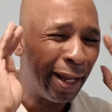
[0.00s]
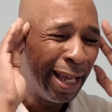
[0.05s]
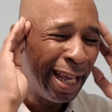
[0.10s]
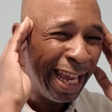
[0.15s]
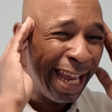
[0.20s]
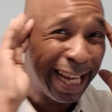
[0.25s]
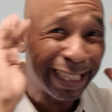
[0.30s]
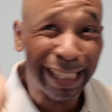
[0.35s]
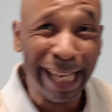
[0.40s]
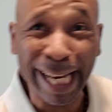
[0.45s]

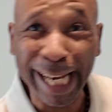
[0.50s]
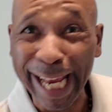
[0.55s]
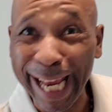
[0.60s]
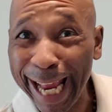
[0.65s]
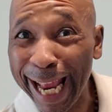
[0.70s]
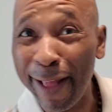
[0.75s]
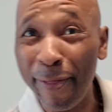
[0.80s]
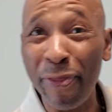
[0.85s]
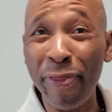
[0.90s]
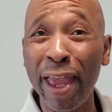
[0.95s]
Is it
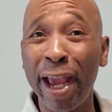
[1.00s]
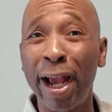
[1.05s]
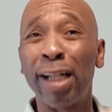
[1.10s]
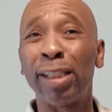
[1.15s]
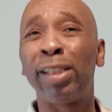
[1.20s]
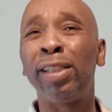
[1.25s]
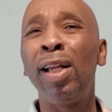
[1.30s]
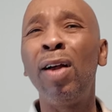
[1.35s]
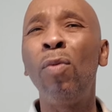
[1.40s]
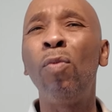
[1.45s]
in there
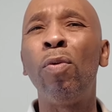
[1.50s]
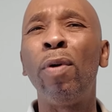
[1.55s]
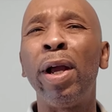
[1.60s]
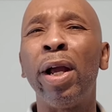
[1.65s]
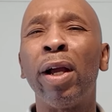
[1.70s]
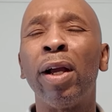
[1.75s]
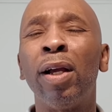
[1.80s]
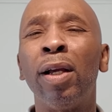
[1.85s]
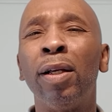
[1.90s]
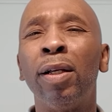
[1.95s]

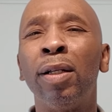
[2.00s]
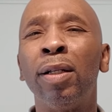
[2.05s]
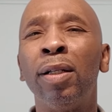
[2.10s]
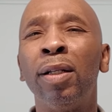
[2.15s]
somewhere?